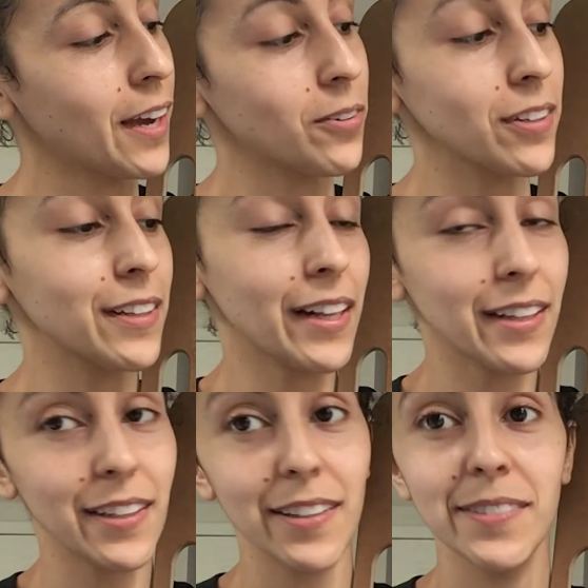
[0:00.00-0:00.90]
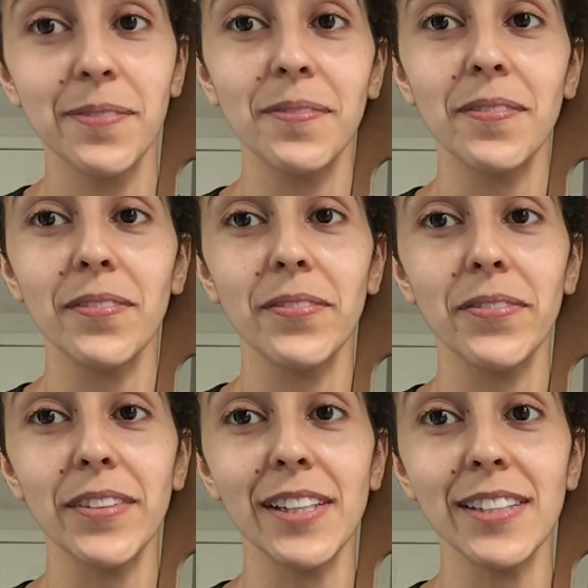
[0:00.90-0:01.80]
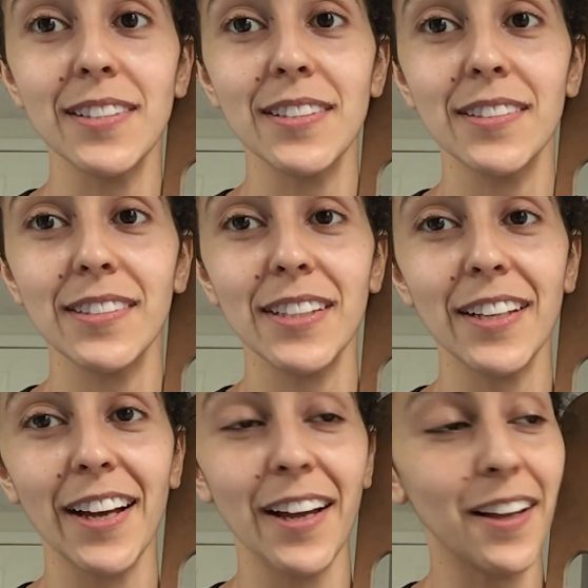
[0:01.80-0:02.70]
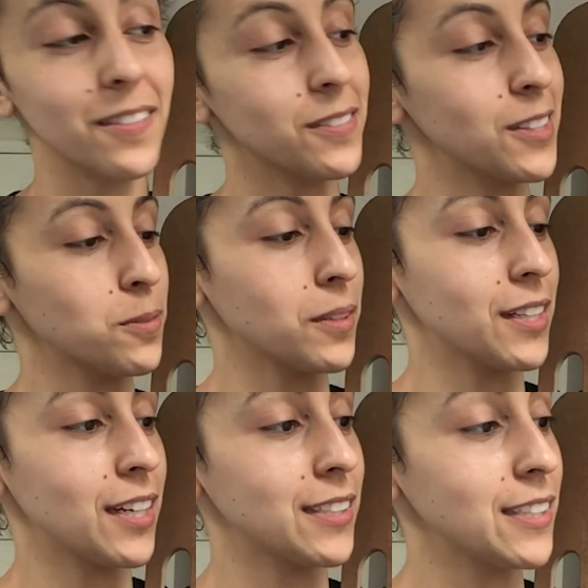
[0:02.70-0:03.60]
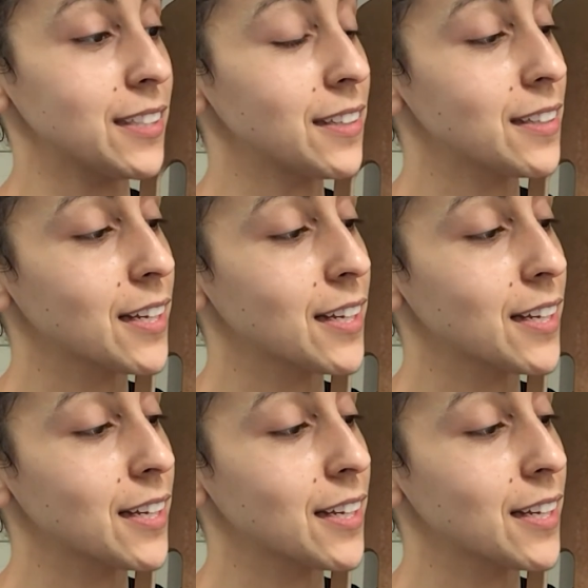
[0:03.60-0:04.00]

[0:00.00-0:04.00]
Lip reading: I really like this one that I did.